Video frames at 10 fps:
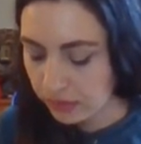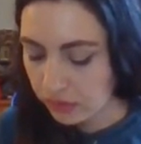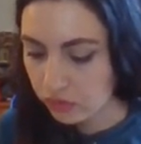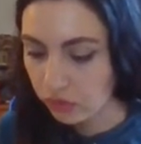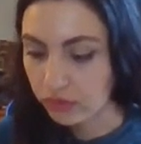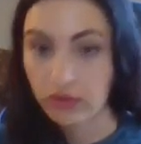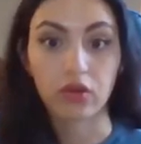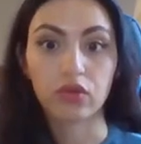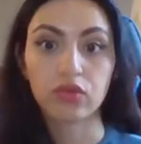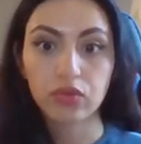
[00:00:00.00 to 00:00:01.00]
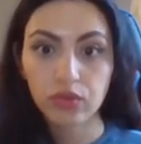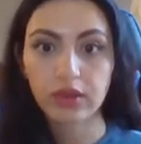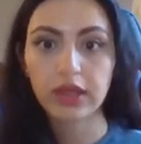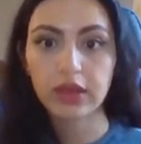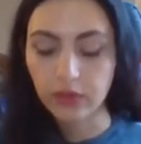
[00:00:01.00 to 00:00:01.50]
So there are two
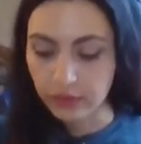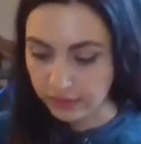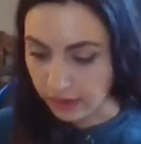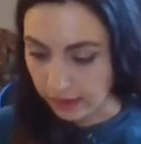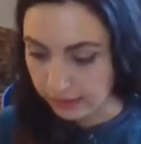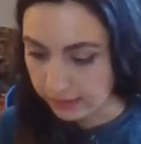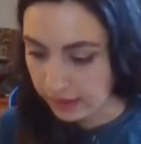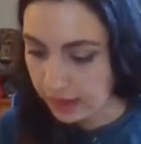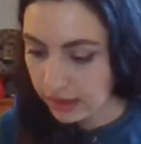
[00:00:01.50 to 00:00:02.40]
equal sides.